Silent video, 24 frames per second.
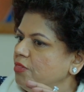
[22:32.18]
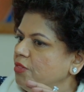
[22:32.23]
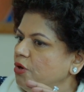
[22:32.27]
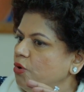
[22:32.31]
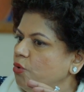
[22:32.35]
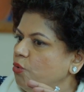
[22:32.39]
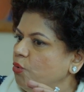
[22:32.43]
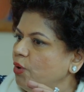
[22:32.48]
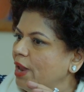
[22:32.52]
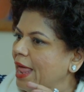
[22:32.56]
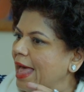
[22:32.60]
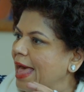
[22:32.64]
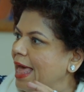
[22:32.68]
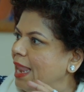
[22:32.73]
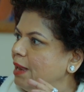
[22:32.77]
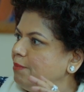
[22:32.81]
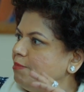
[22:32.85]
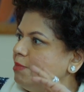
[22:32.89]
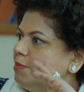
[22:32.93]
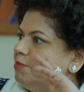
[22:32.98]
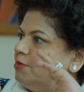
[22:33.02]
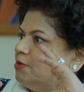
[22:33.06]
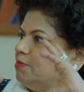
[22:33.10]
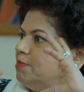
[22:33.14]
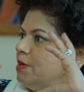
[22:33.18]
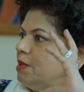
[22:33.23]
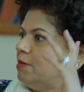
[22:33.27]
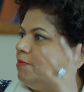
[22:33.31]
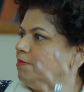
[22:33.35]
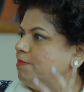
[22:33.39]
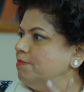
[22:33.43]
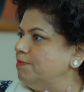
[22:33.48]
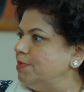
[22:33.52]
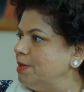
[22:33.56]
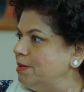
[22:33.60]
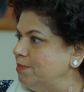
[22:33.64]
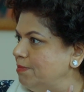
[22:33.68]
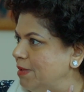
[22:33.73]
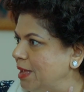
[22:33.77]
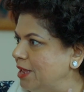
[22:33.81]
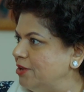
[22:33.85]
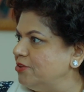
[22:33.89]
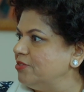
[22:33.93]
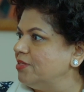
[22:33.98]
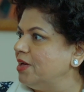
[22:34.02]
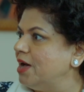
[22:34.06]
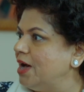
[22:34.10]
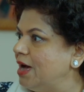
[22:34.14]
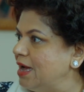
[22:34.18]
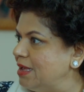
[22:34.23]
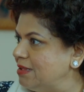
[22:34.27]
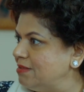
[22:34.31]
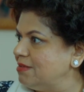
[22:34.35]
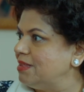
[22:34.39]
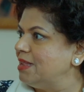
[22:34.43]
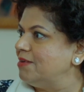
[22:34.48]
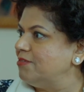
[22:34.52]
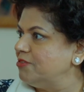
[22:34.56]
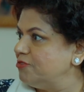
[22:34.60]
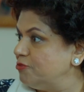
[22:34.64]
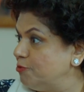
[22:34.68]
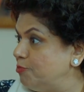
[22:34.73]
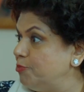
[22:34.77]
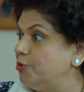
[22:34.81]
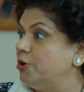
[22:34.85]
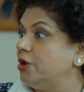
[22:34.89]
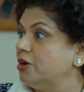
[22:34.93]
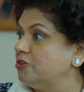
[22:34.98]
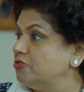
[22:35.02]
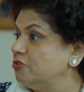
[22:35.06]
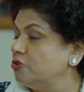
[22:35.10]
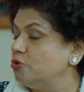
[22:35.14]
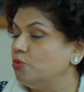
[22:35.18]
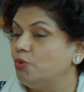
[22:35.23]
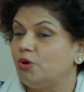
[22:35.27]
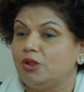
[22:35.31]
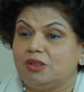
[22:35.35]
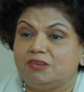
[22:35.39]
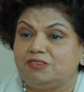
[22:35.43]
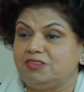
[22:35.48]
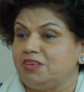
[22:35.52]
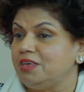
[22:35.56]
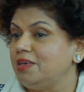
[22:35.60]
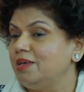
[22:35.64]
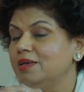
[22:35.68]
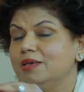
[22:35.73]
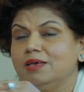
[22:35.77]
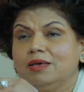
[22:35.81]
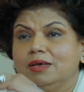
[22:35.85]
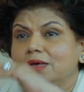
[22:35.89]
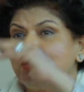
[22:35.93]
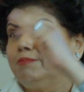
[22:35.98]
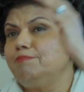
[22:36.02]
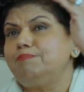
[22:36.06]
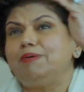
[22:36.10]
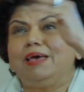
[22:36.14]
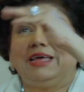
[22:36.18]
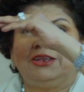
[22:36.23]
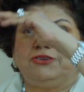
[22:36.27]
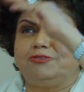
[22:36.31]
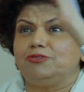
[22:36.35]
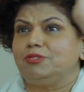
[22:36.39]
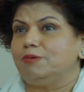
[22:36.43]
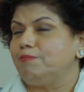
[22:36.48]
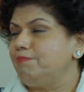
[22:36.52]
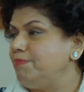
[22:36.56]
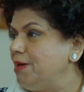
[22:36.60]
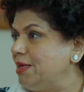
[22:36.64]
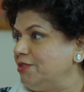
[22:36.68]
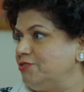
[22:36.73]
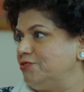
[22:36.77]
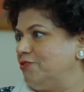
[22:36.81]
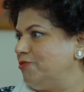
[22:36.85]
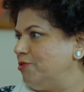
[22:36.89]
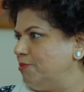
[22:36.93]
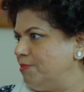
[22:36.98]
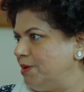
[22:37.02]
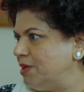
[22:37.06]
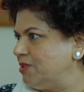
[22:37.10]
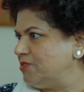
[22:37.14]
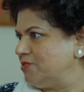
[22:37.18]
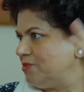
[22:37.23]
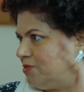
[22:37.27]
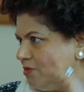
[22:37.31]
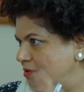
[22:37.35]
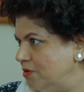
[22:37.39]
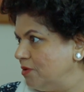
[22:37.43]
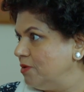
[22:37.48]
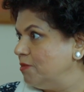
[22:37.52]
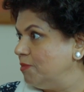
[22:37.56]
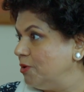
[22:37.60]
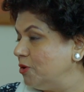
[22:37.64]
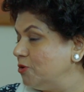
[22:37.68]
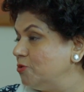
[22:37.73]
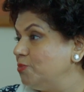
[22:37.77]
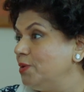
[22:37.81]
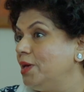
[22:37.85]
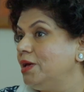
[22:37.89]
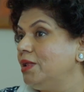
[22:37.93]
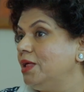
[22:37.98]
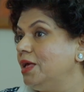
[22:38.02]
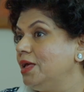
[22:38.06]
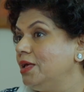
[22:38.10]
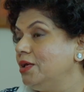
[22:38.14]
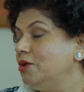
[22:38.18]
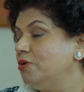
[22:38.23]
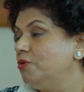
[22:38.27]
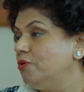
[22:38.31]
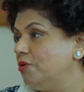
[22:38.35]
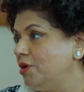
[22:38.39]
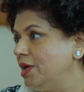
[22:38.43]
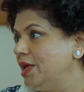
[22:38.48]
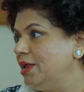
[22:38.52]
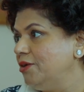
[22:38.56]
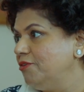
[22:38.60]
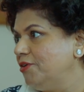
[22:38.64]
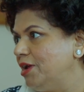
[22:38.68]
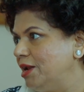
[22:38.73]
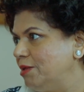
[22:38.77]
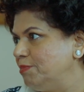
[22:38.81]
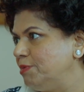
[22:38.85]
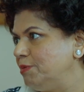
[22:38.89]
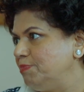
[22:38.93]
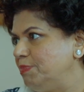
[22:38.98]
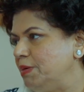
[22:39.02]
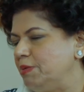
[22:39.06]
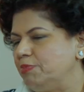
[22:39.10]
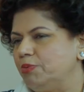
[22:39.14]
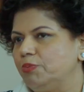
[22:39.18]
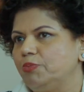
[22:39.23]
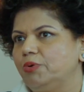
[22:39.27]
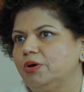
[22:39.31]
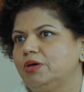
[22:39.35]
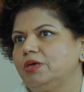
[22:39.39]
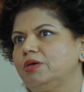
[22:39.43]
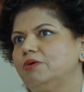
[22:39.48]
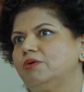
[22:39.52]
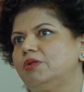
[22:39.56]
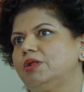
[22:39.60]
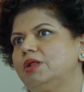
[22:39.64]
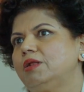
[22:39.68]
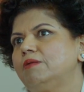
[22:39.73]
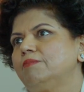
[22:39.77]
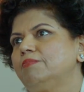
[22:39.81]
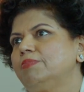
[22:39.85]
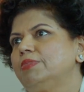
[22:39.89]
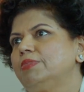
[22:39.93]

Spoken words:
the whole album's been made to the highest levels of production quality compared to the best of the best, because we had incredible people working on it.